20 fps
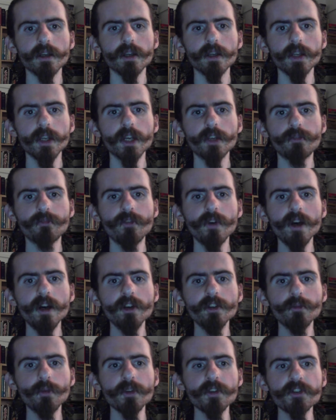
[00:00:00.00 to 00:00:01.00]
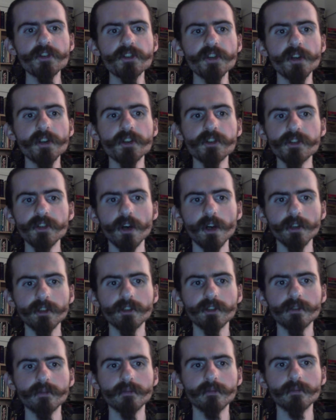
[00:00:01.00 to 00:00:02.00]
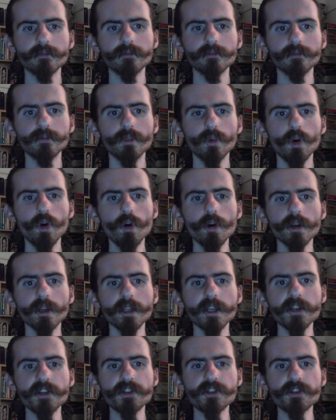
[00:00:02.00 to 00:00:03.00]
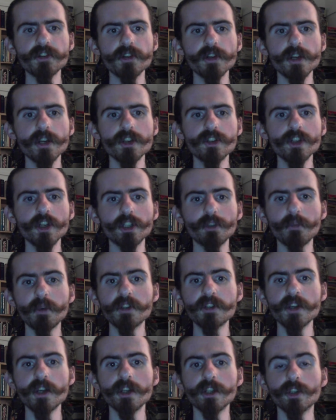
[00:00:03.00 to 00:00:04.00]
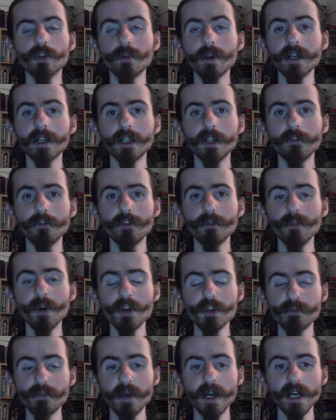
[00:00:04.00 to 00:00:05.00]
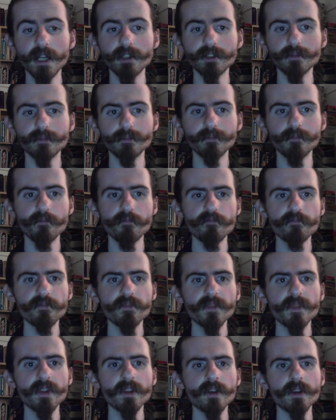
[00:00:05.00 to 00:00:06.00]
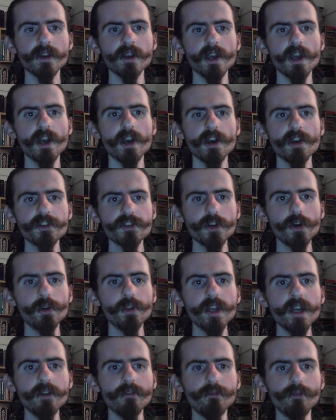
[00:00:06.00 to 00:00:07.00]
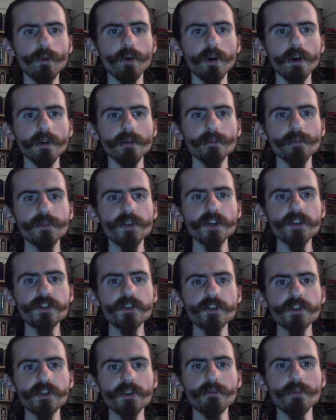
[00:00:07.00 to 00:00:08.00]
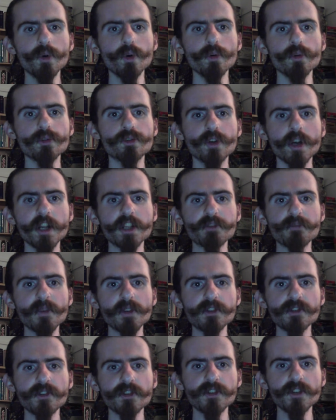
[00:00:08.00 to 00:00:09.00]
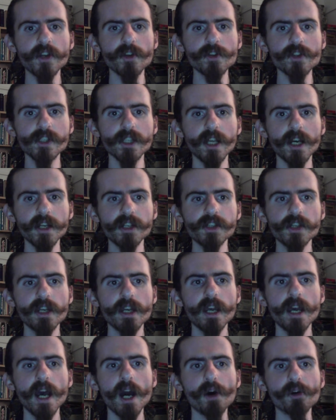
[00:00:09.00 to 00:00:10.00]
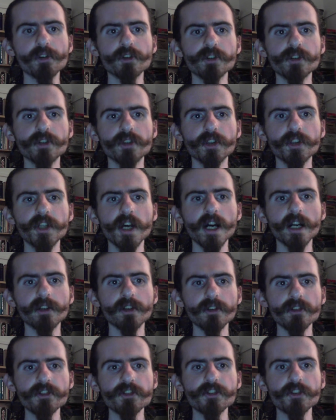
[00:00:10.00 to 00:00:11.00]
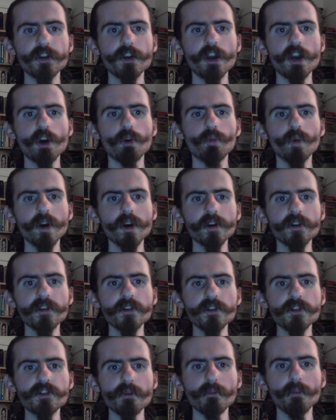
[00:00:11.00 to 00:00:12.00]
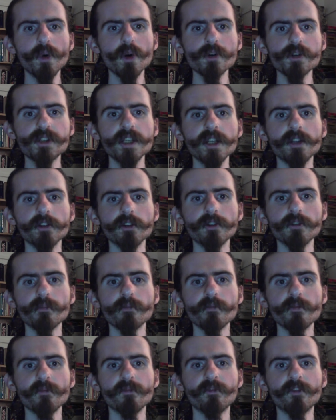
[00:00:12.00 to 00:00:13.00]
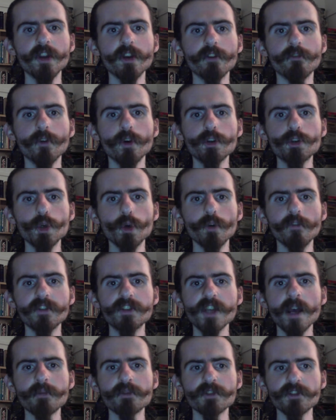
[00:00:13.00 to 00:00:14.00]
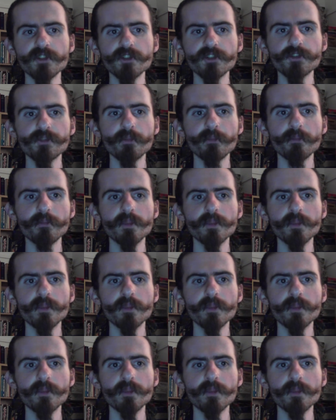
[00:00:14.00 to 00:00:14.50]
Yet found where the sun is not, or at least is not to be seen directly for the most part. So therefore, just as the moon transmits the sun's light out into the darkness, where it is most needed, via virtue of its absence,